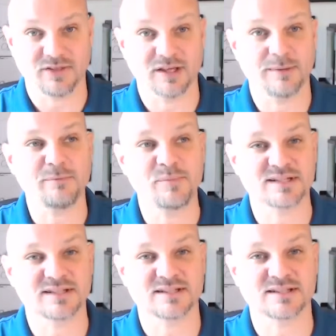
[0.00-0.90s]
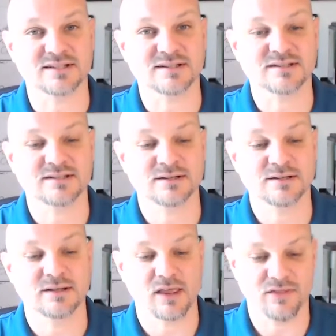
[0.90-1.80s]
Think about the businesses
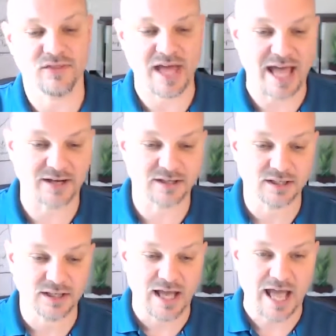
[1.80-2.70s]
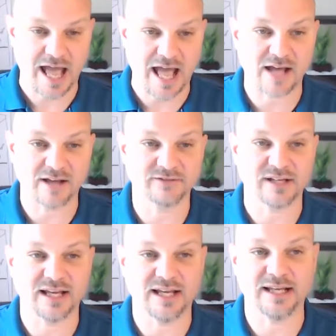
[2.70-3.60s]
that have
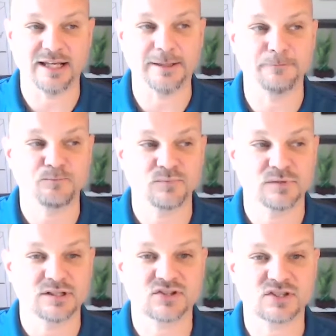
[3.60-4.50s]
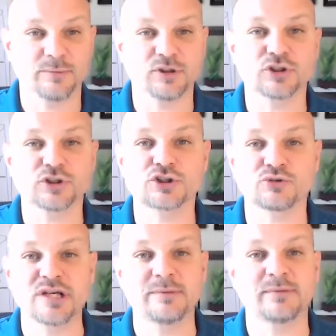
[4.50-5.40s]
a similar
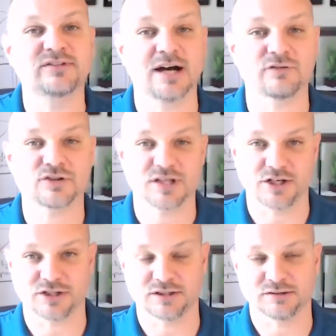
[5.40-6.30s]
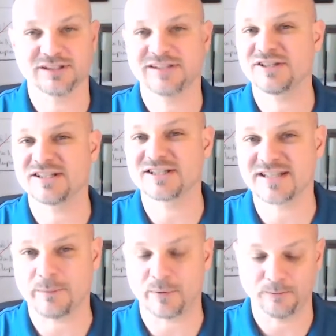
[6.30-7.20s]
stream of conversation. I'll give you an
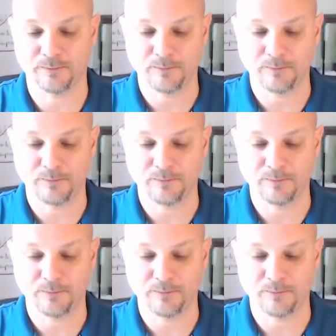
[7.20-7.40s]
example.